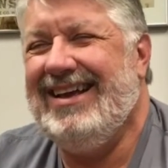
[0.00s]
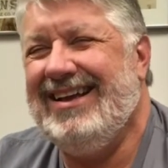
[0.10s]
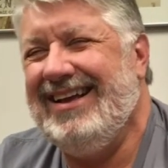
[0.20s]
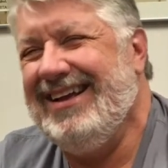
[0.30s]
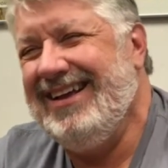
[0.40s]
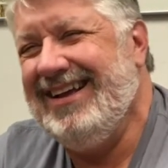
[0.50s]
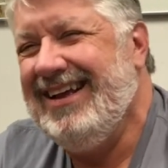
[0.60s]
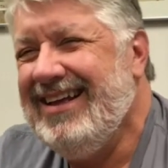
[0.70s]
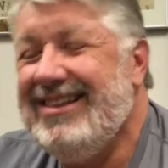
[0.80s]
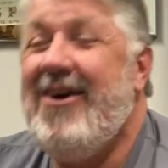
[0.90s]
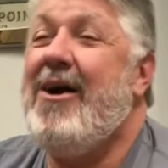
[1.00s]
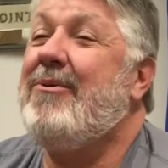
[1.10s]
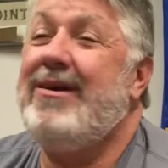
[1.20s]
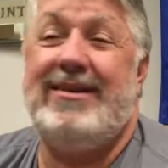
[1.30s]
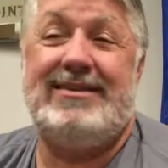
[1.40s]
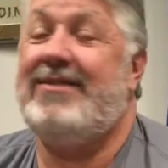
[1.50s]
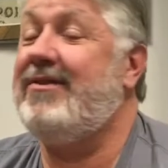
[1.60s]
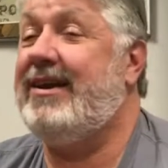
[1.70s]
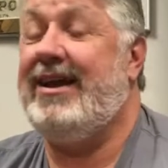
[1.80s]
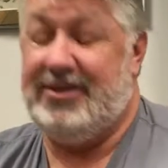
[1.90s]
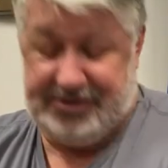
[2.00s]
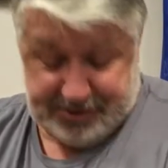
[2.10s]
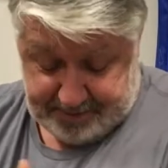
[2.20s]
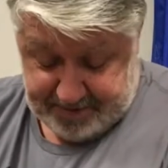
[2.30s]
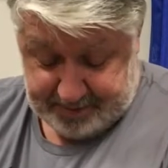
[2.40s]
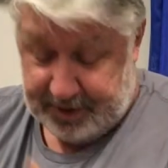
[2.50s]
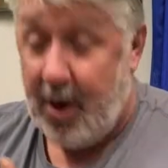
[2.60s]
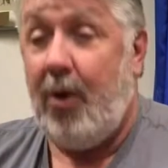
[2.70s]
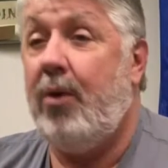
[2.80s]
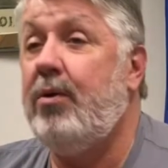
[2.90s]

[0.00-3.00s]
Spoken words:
I wear this every day just so people know.